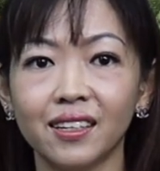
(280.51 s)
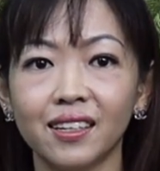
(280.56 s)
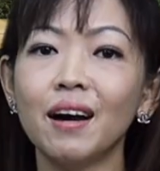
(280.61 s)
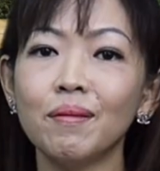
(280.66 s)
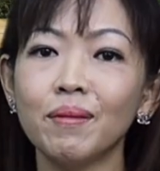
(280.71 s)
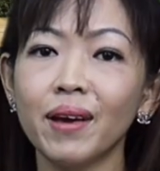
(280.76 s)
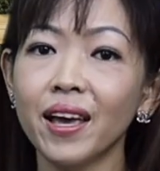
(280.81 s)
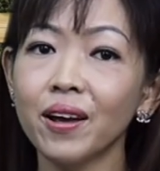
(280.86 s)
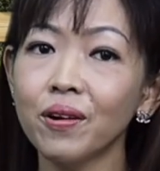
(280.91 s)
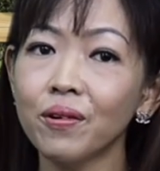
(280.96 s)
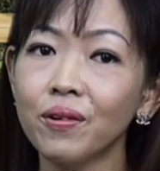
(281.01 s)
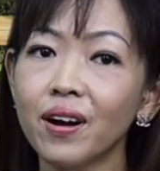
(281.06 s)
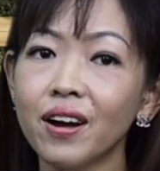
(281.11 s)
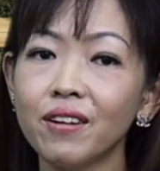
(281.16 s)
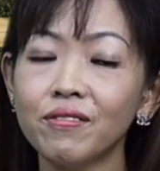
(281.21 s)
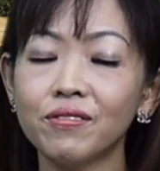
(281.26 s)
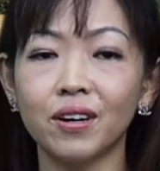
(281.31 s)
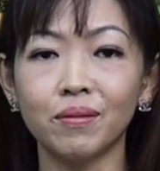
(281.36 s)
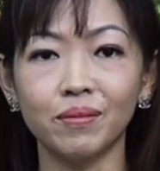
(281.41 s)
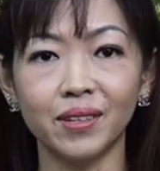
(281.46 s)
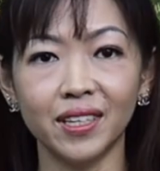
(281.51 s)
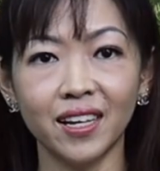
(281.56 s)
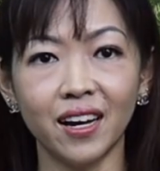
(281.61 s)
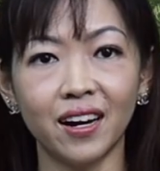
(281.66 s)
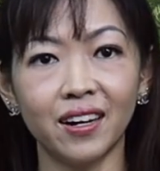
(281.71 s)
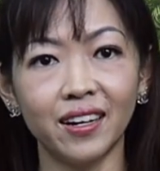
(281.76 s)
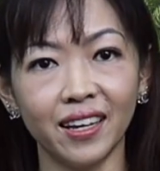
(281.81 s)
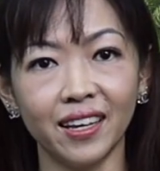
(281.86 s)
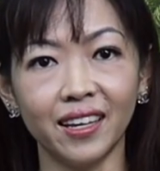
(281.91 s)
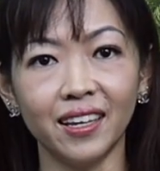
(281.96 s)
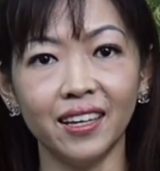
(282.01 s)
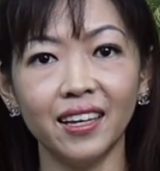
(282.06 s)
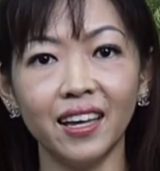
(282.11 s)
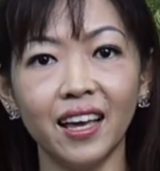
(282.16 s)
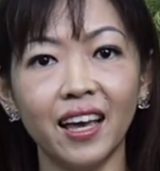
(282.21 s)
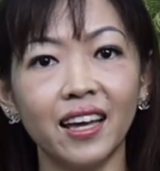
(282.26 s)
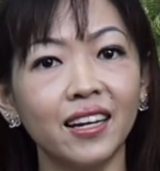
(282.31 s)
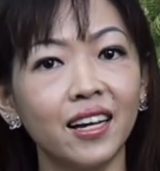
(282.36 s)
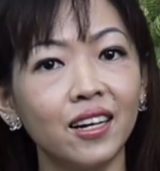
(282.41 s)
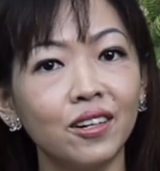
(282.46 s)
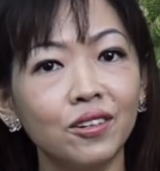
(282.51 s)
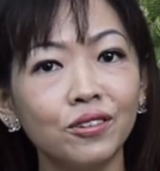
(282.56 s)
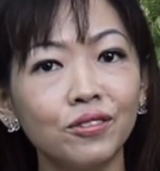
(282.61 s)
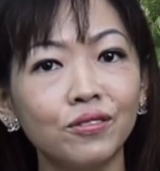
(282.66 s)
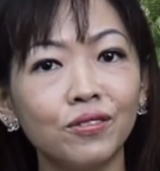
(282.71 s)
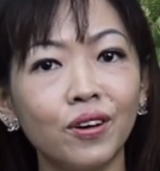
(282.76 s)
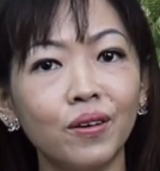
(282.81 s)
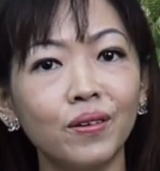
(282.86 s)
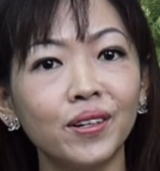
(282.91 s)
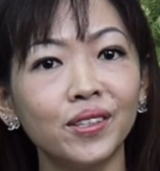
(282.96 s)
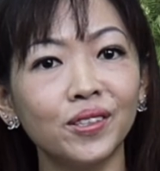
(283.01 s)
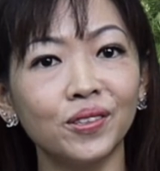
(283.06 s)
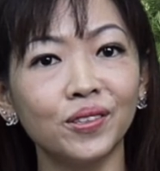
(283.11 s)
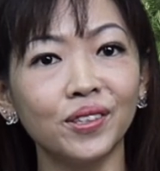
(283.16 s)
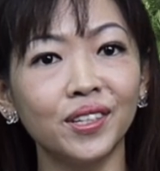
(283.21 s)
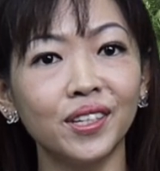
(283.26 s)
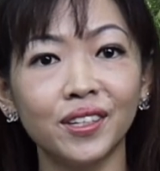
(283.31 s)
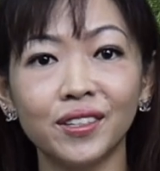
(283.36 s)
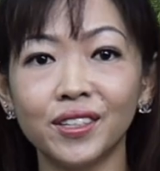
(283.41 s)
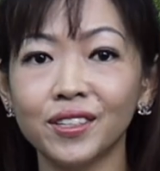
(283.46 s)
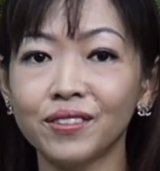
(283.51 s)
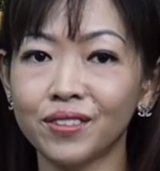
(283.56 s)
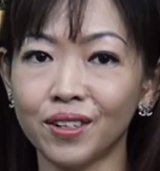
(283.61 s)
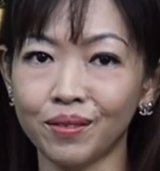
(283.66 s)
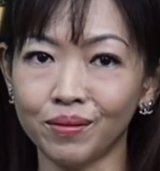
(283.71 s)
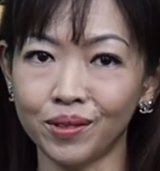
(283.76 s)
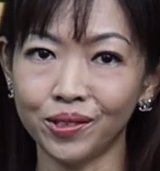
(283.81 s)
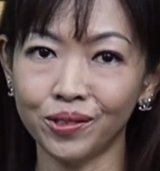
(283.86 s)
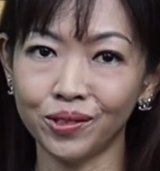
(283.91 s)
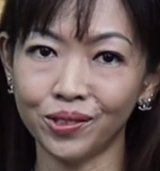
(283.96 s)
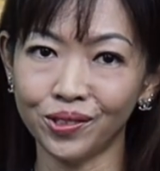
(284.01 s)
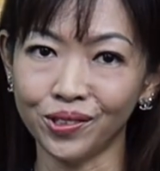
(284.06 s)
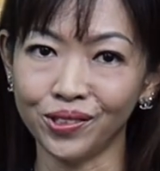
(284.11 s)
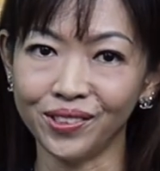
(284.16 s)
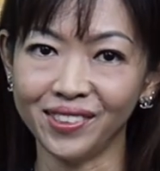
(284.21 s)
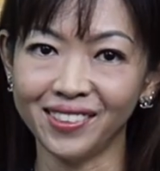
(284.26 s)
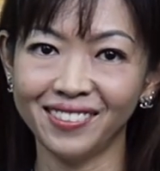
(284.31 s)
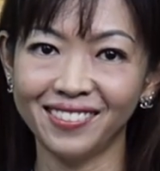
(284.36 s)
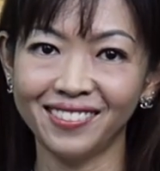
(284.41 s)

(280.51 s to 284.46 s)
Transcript: I'm Ann Kwa from ERA, and I look forward to hearing from you soon.